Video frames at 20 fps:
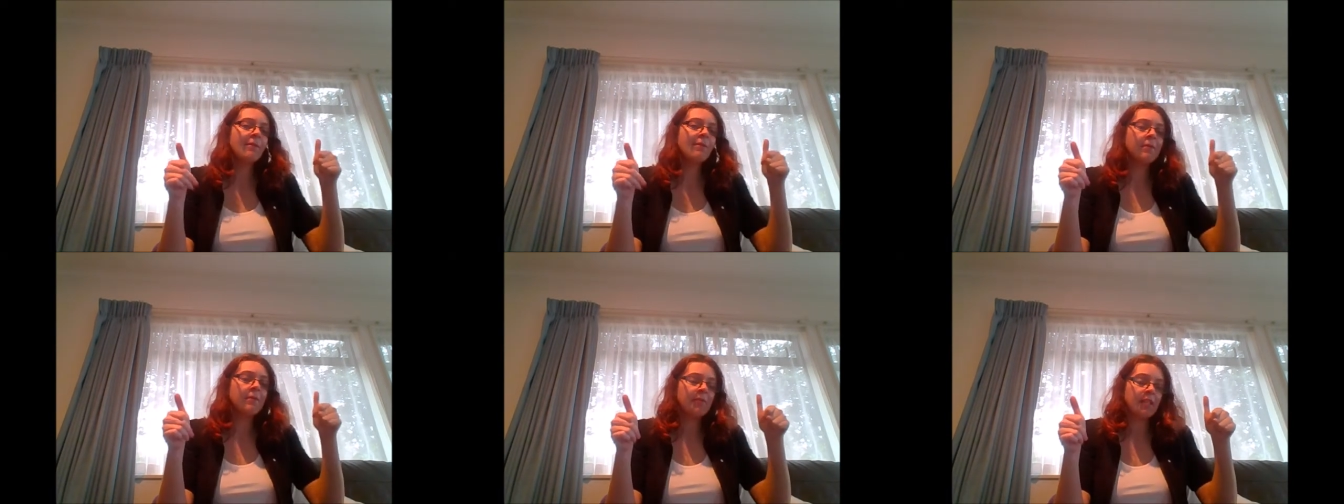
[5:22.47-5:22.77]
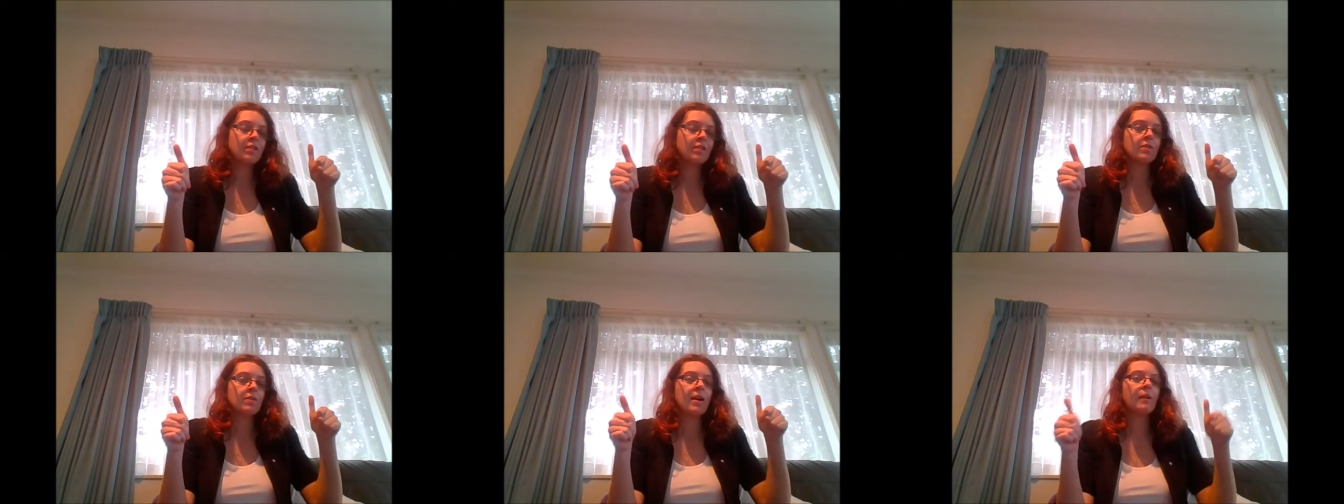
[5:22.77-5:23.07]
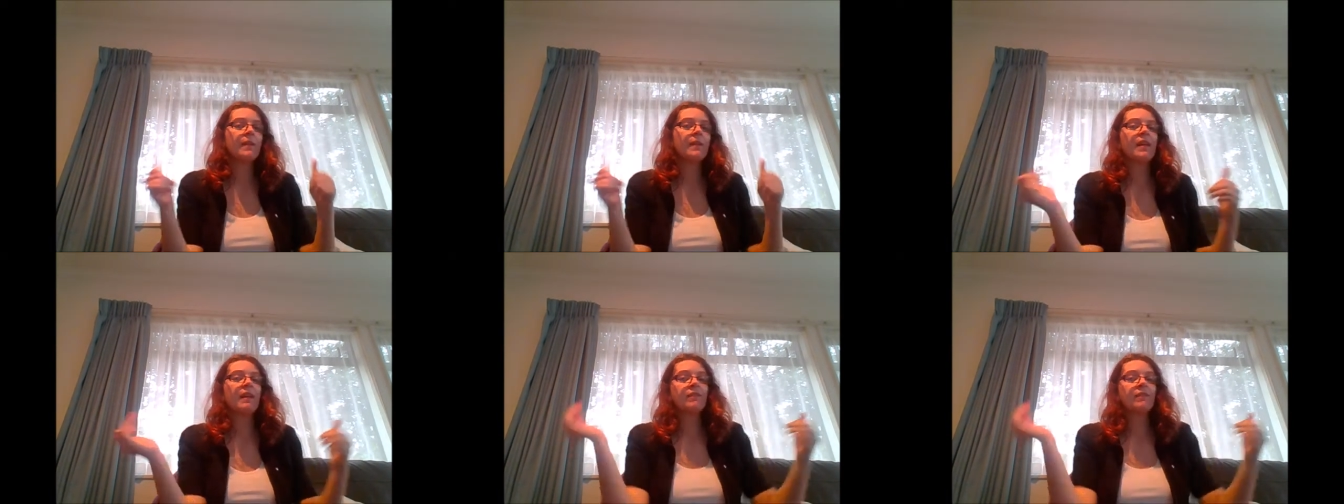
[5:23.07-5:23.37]
everything's great
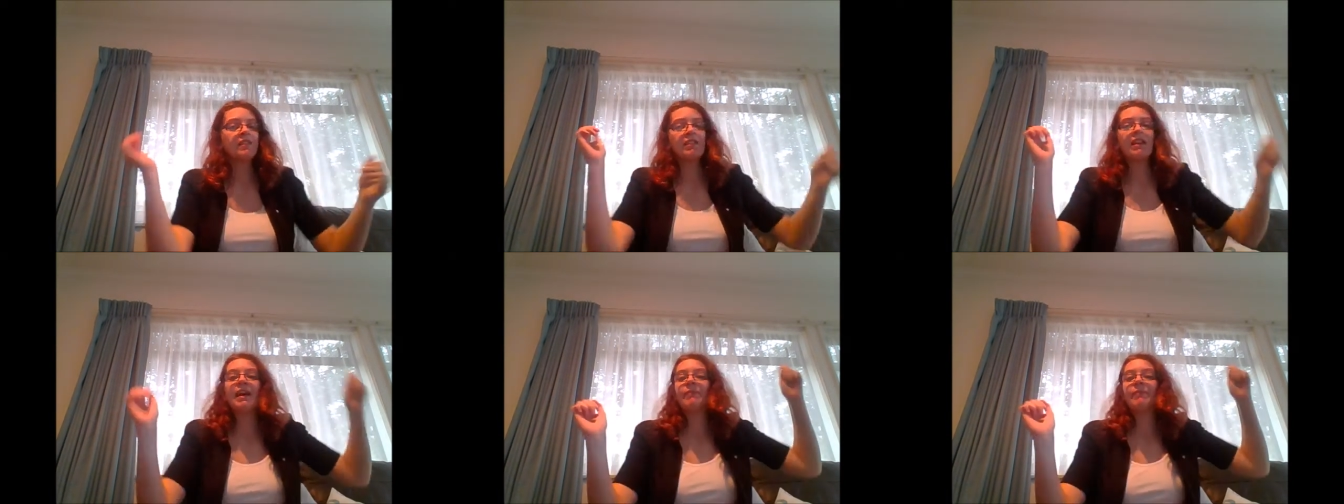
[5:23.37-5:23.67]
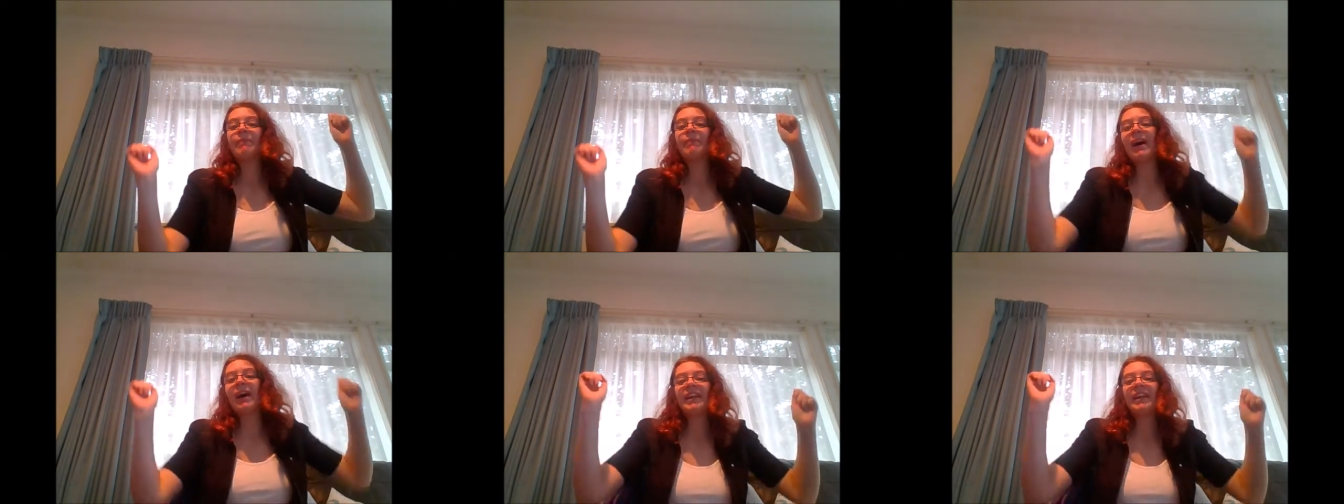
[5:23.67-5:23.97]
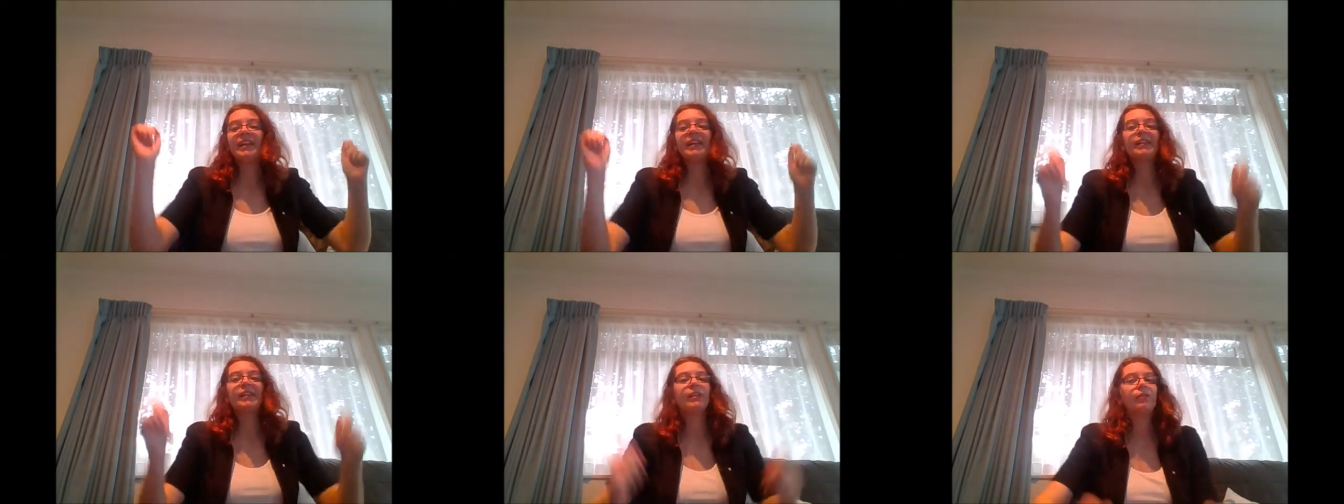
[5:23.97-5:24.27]
on the other side, party,
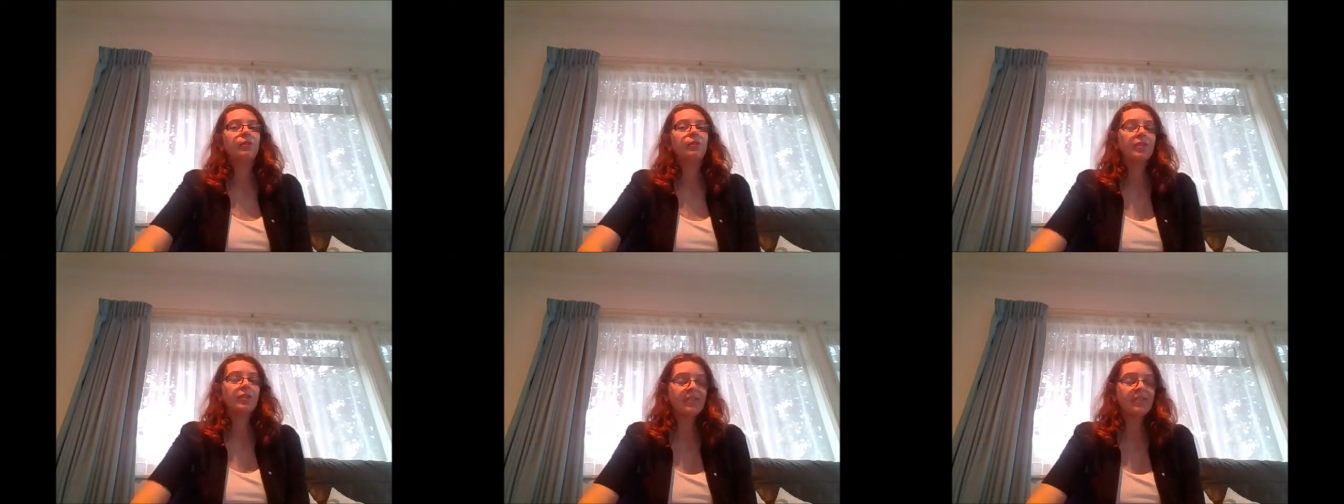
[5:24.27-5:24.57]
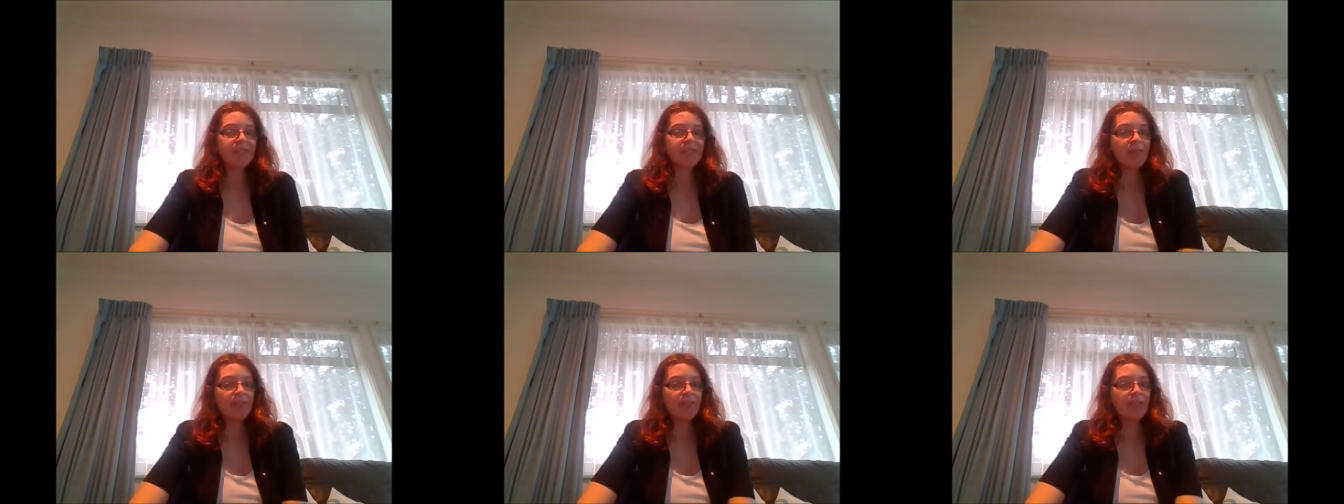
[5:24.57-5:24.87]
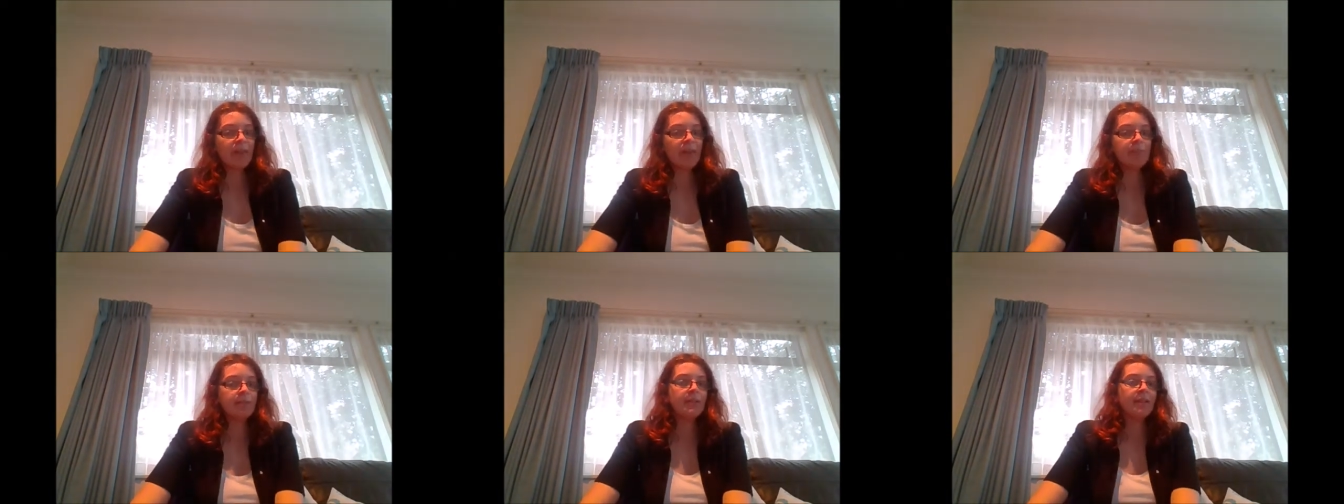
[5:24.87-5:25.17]
you know, and all this stuff, and
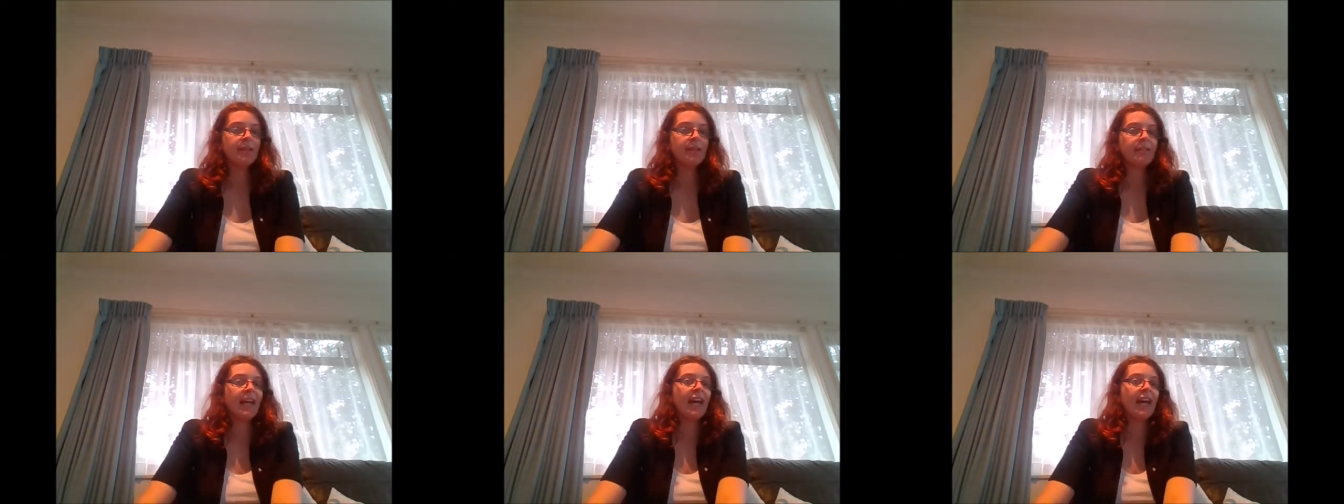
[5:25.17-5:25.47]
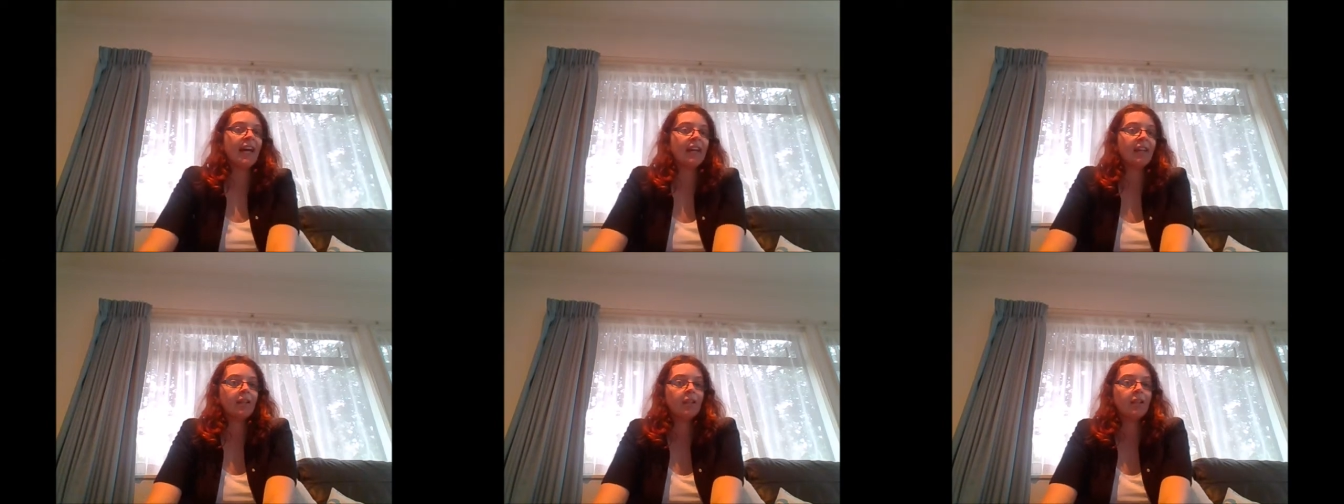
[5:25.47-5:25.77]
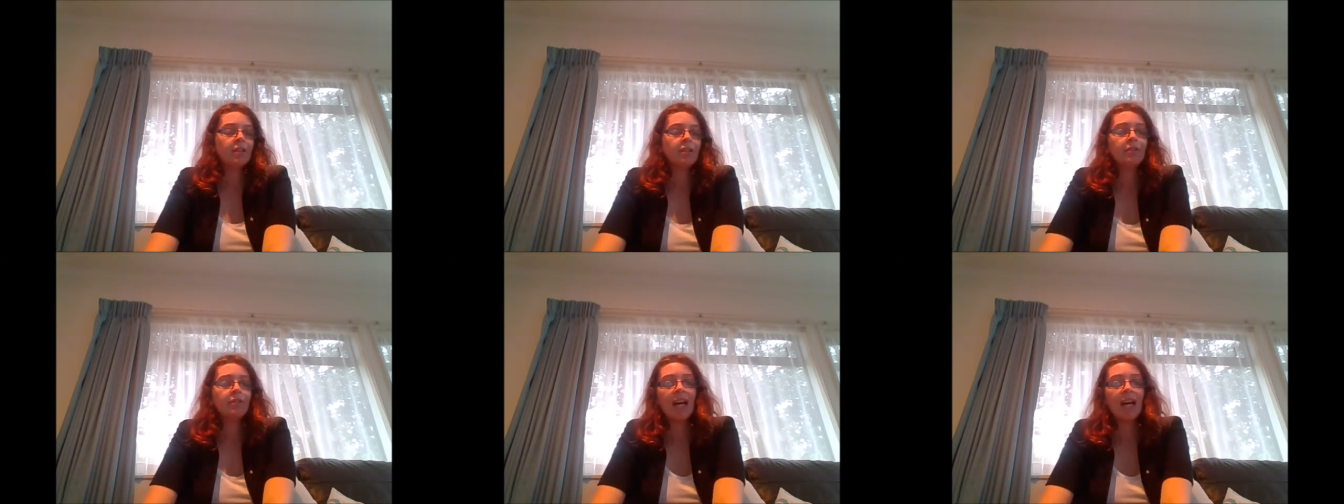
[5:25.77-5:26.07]
I'm doing okay.
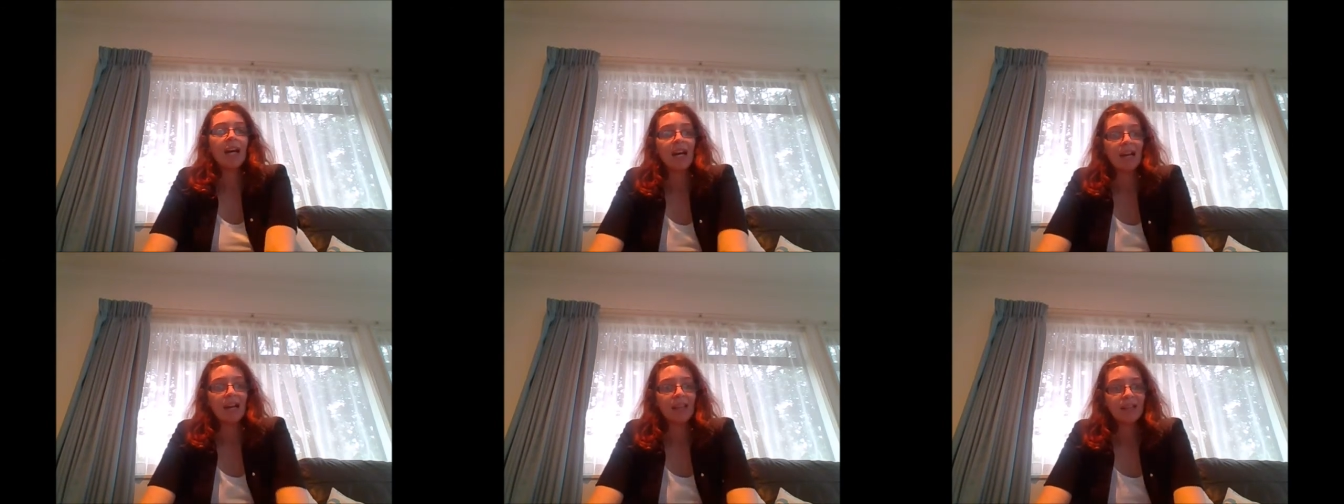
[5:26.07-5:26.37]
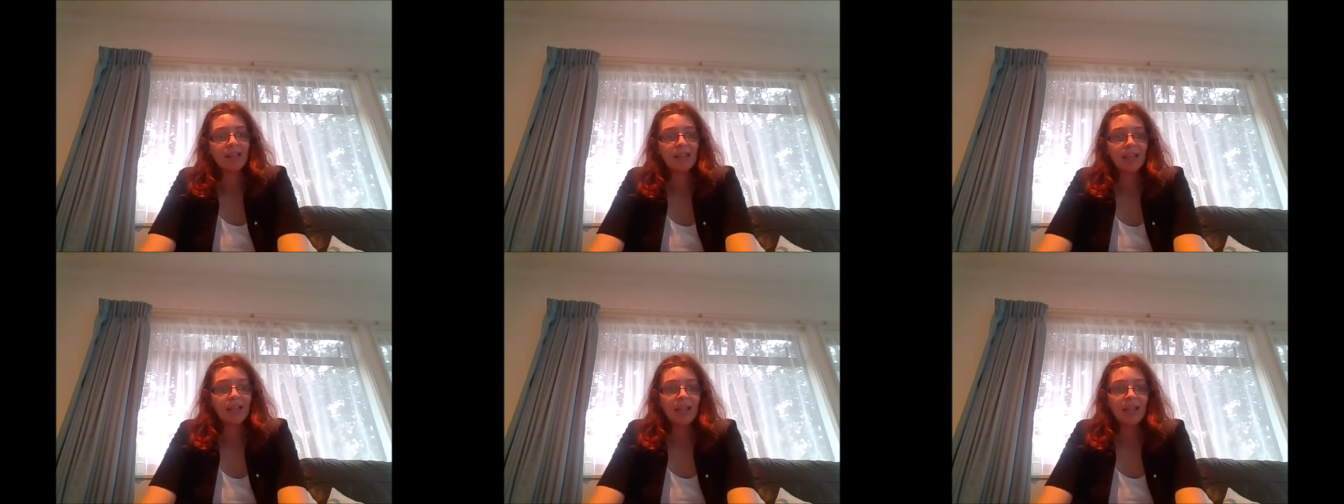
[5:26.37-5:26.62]
You can't.